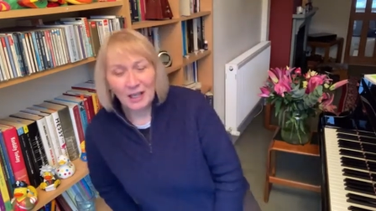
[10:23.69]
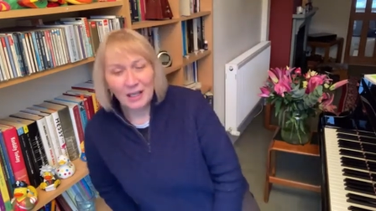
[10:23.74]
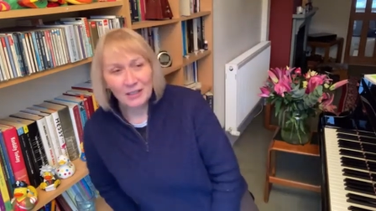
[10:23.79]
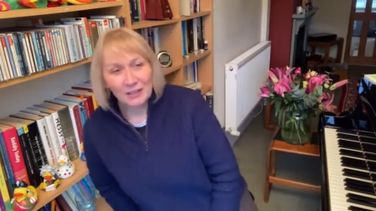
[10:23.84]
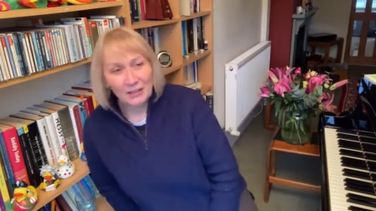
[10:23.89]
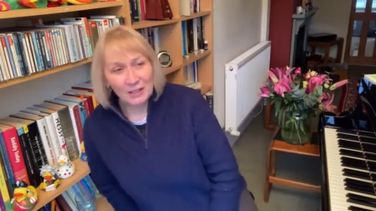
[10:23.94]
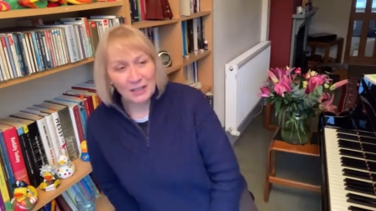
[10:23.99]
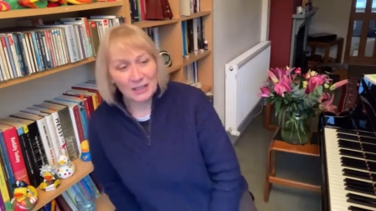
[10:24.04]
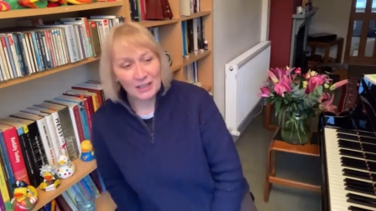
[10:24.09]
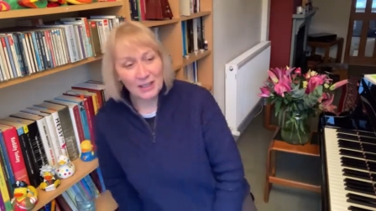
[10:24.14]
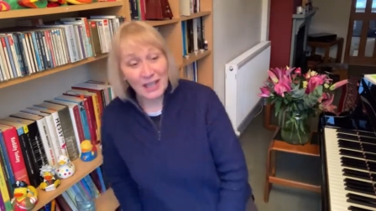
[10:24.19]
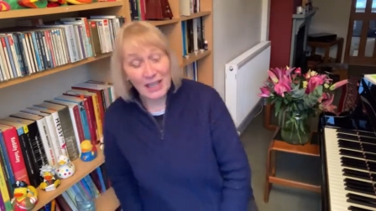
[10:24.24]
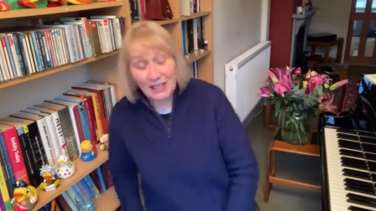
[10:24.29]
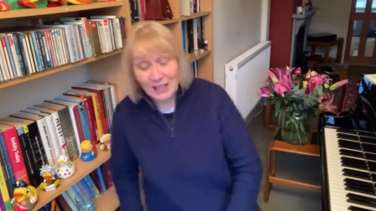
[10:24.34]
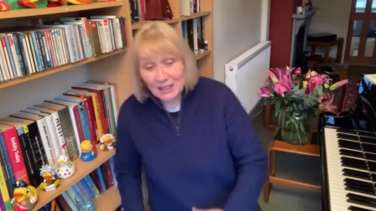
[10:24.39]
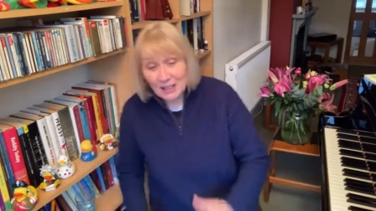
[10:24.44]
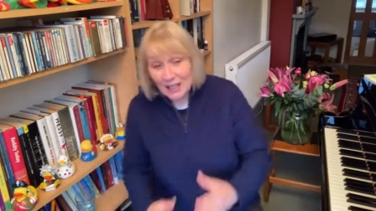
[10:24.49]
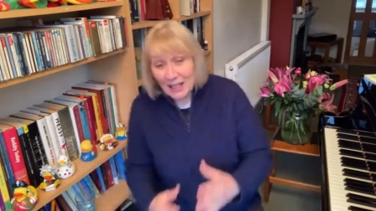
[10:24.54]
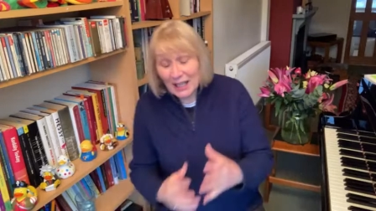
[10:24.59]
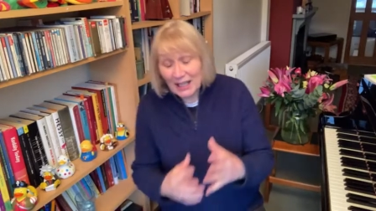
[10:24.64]
I think,
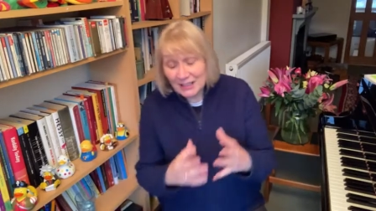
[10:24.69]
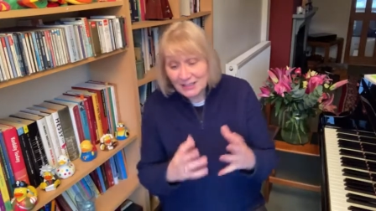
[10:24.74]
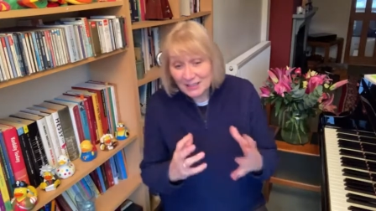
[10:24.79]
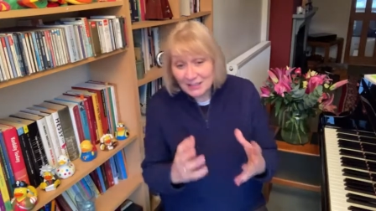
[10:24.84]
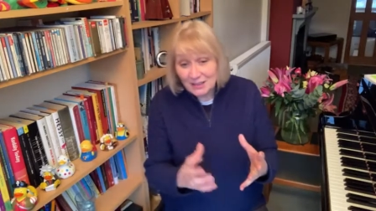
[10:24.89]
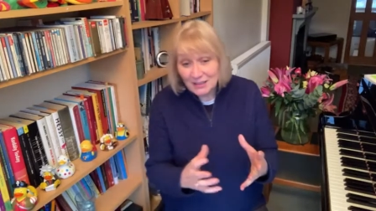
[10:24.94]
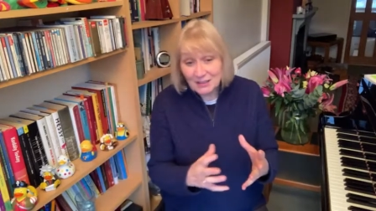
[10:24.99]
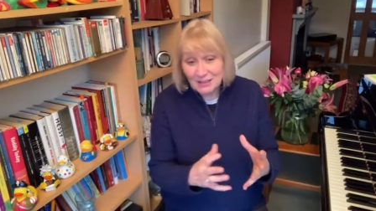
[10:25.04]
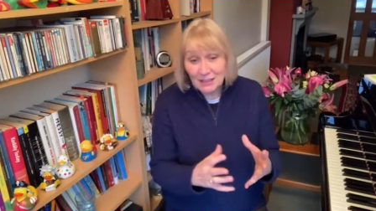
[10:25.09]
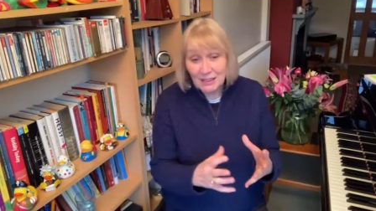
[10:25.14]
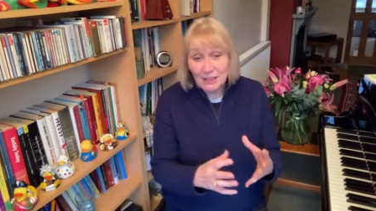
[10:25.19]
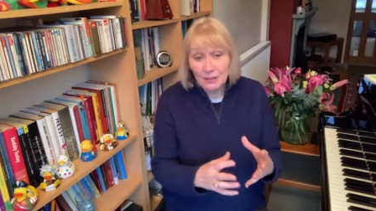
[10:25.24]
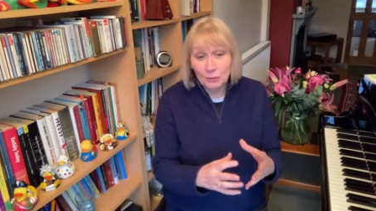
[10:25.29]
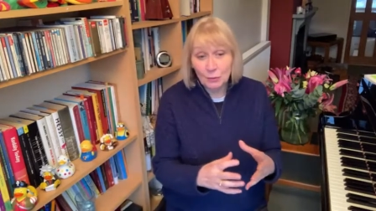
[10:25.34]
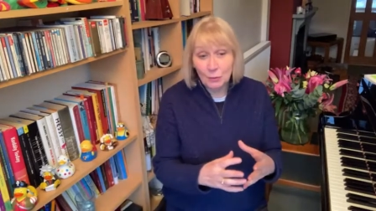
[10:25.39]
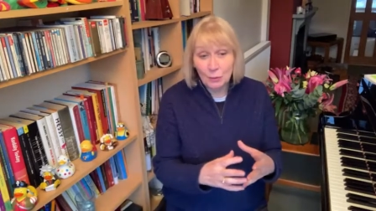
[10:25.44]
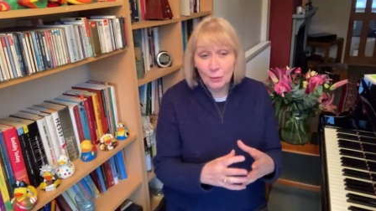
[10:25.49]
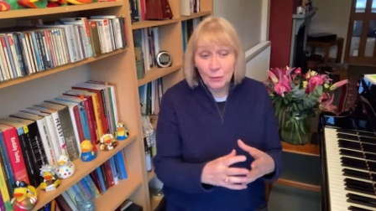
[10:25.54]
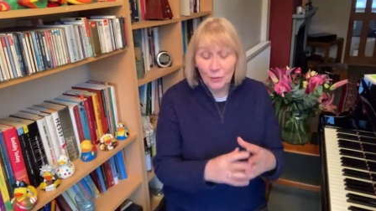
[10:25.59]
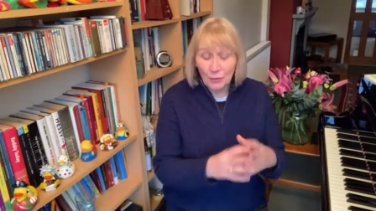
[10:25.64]
as
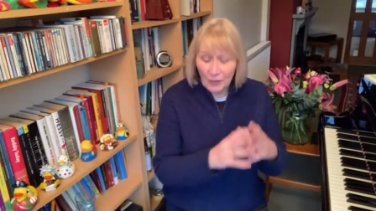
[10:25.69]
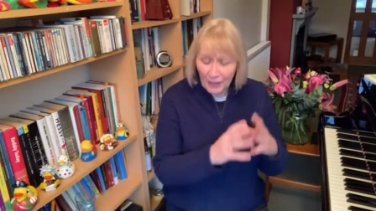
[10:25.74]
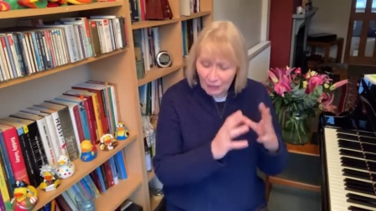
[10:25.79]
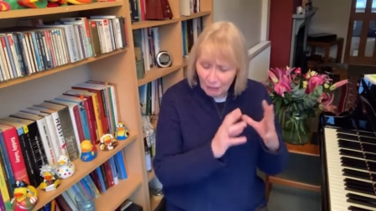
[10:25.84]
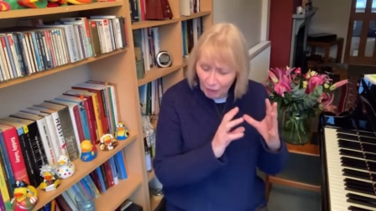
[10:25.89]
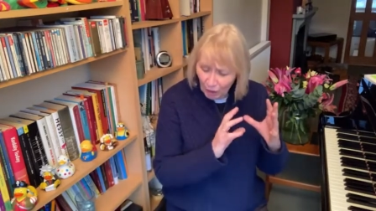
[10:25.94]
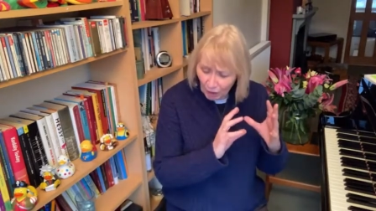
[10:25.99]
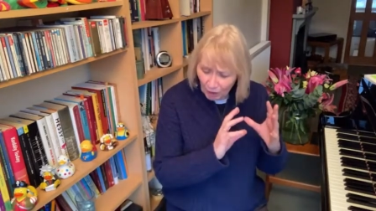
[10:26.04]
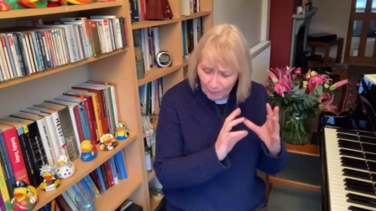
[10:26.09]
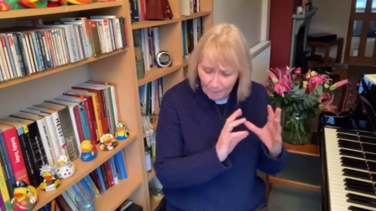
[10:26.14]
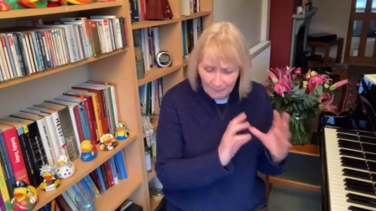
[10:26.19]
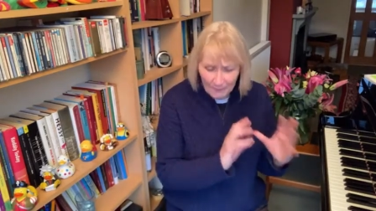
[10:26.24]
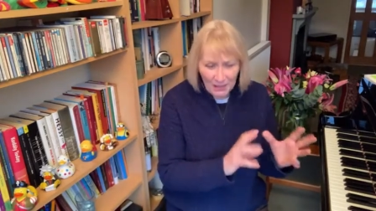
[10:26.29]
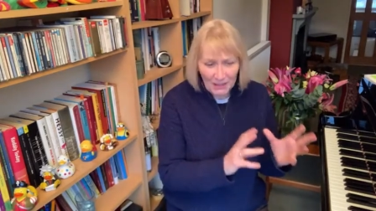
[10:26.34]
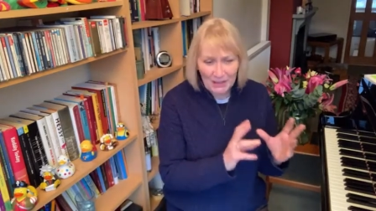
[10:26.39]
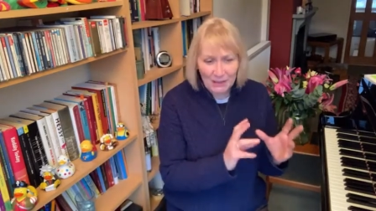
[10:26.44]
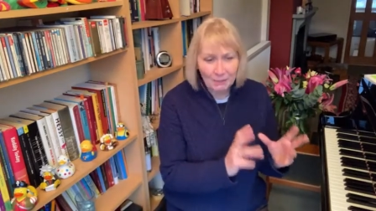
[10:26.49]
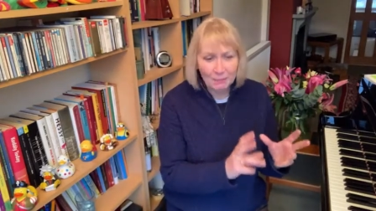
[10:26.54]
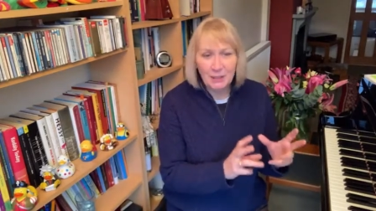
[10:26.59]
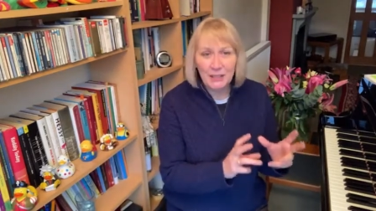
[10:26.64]
indeed there are
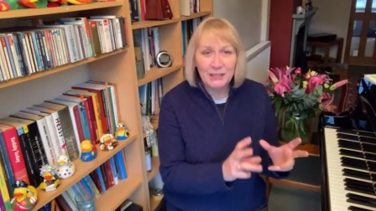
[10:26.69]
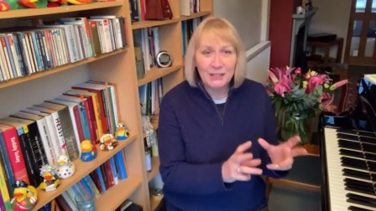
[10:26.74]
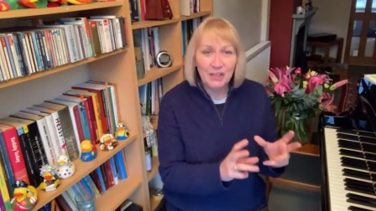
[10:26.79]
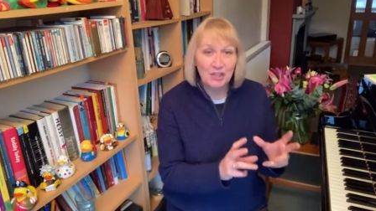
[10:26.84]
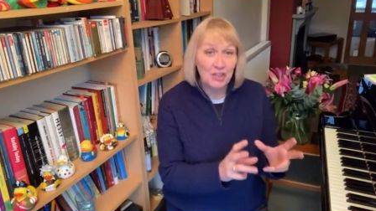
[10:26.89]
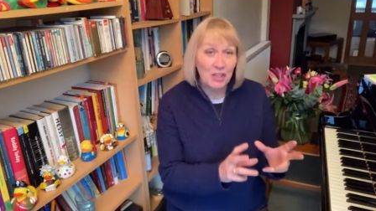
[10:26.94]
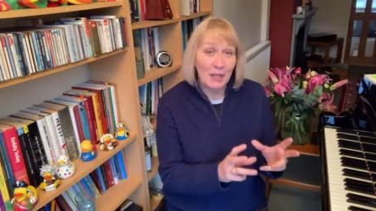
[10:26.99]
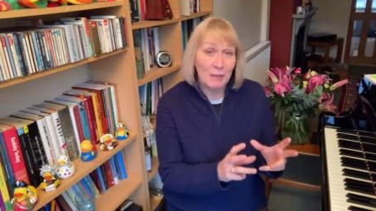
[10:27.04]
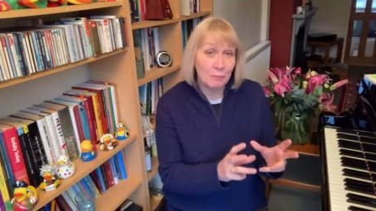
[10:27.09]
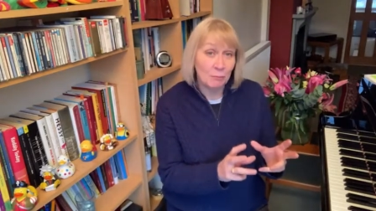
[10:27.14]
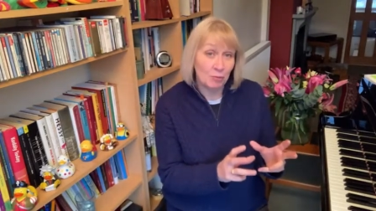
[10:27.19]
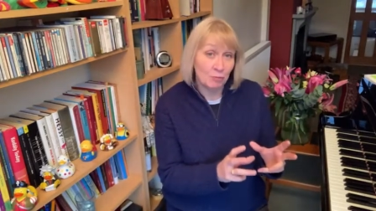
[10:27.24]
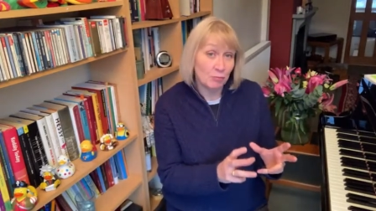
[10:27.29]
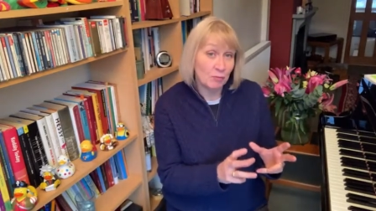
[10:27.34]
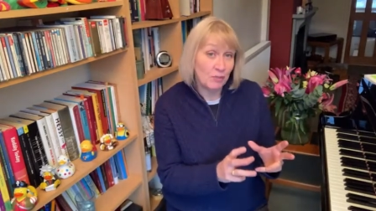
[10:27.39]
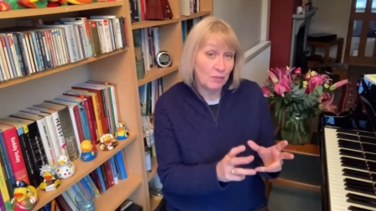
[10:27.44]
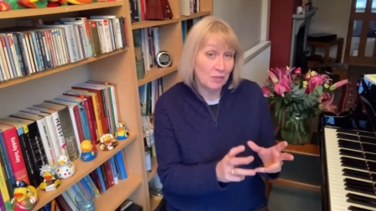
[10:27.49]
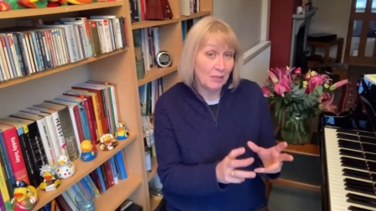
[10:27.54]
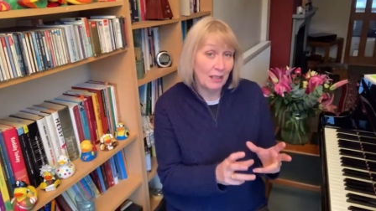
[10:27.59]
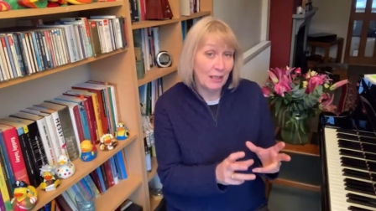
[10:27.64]
many, many
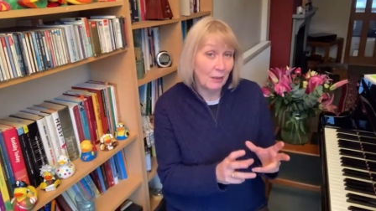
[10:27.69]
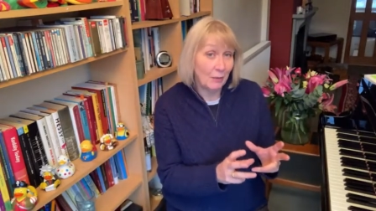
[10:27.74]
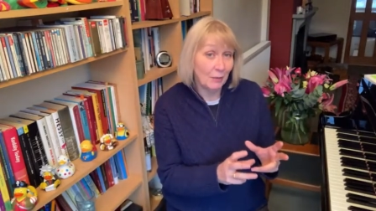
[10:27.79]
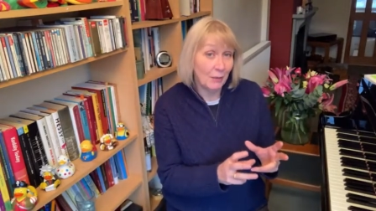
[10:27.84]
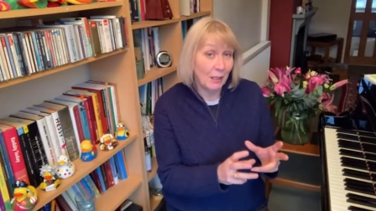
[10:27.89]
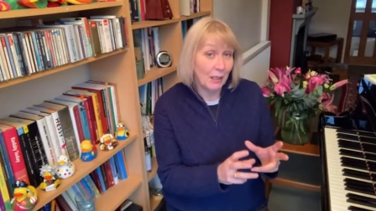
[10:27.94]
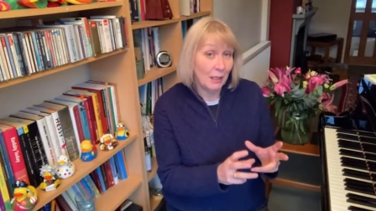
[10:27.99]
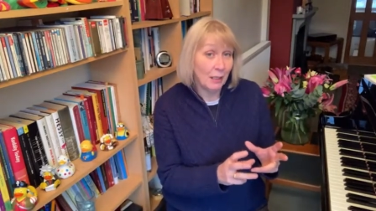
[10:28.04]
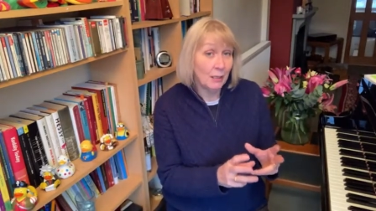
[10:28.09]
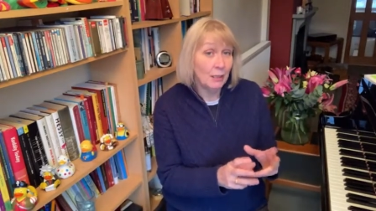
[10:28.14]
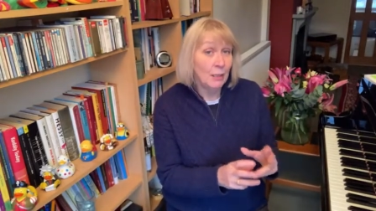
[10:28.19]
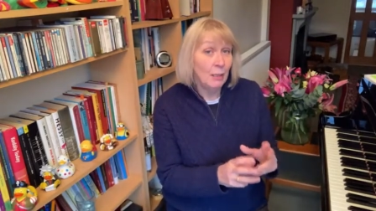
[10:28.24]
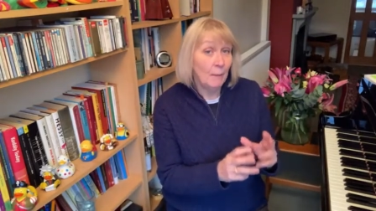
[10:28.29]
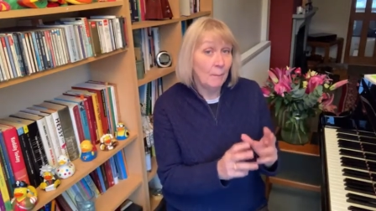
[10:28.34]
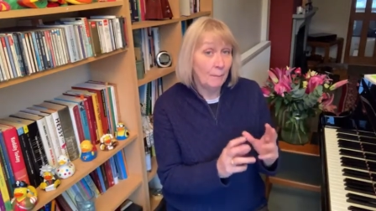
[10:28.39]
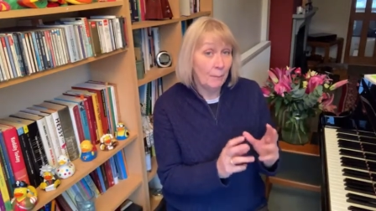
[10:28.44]
gems written out there